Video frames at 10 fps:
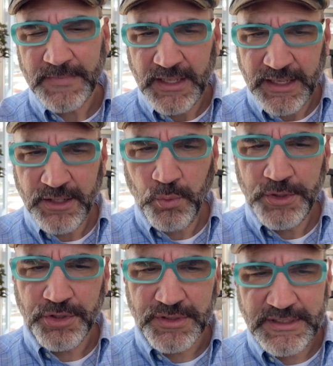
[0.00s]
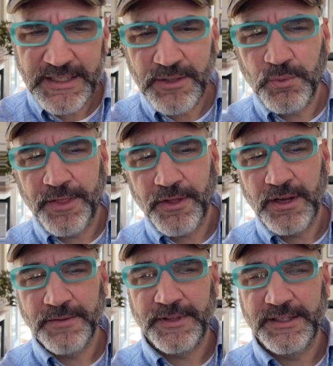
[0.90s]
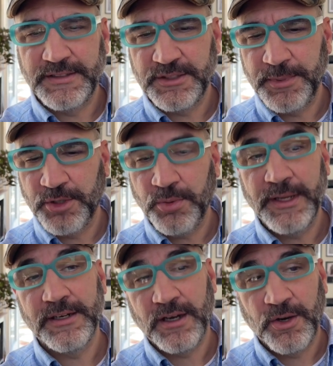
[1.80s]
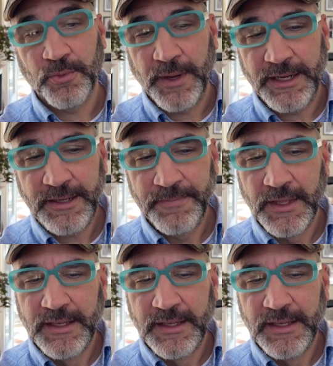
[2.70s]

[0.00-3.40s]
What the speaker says: And what you'll see with all of these that's been created already